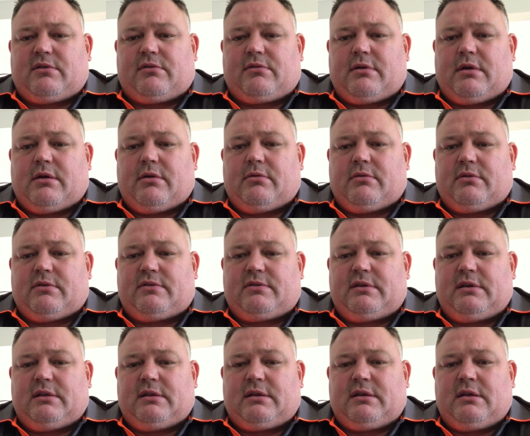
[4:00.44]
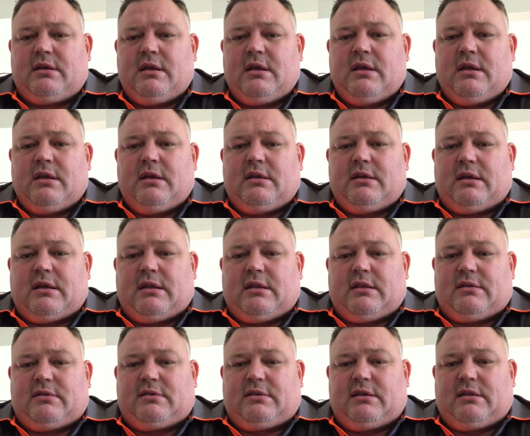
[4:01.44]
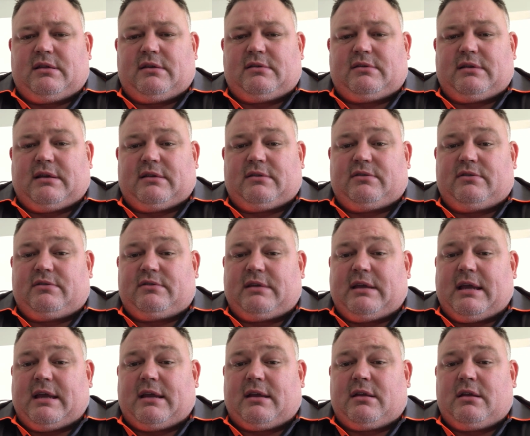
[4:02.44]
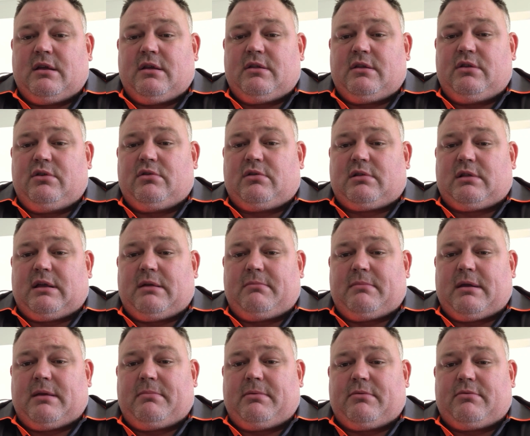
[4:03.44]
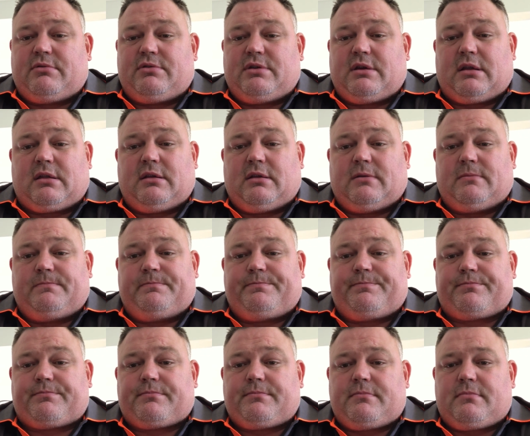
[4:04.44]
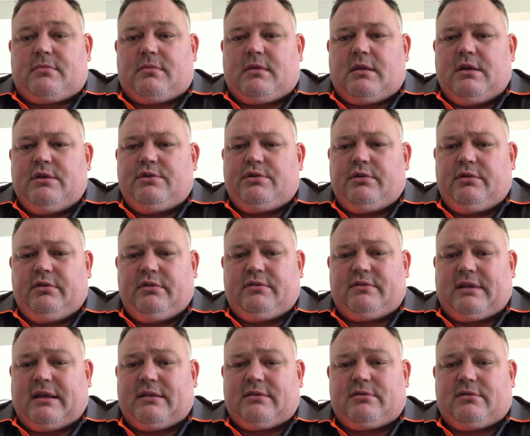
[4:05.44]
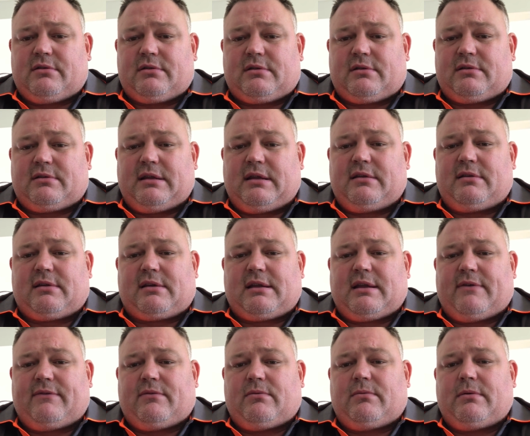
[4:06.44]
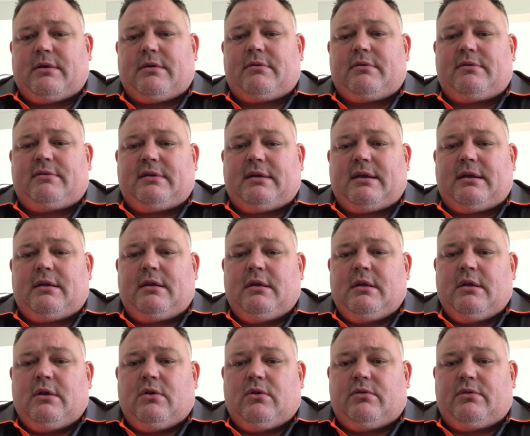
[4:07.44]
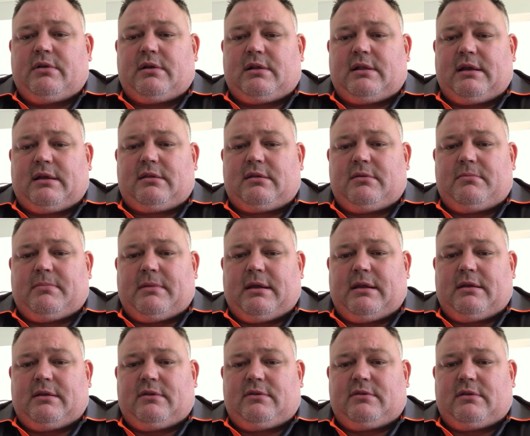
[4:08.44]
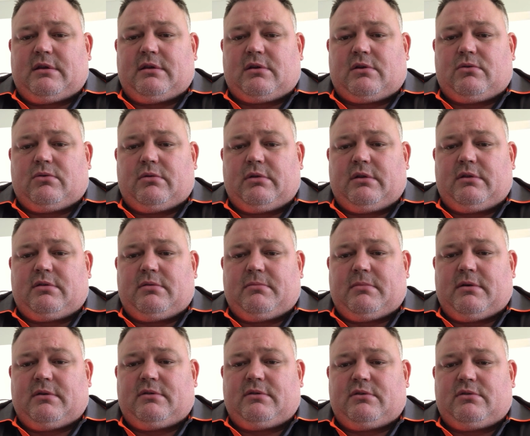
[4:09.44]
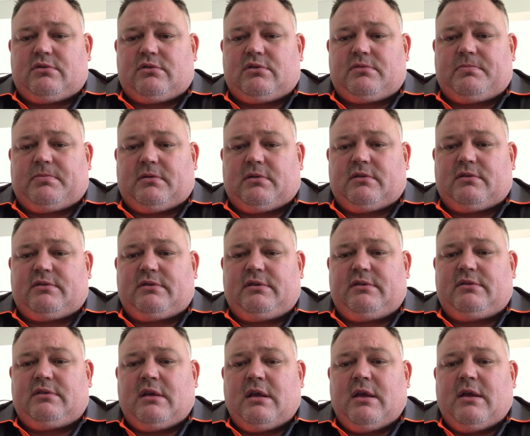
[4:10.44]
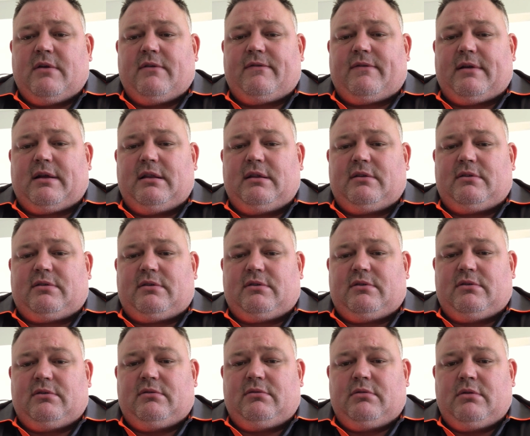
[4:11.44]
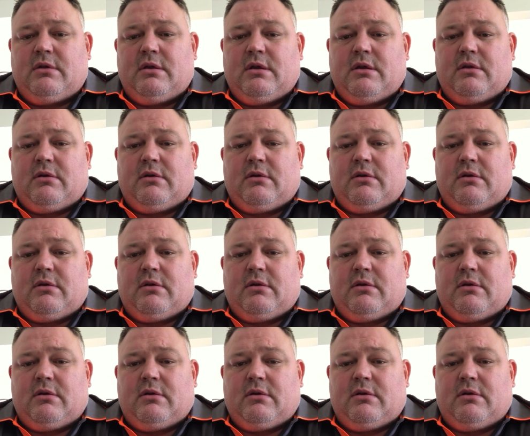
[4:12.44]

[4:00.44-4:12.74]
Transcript: to grow on the ceiling and the ceiling starts to sag, then your claim may be rejected. Insurance does not tend to cover wear and tear or neglected maintenance, and according to most insurance policies, failure to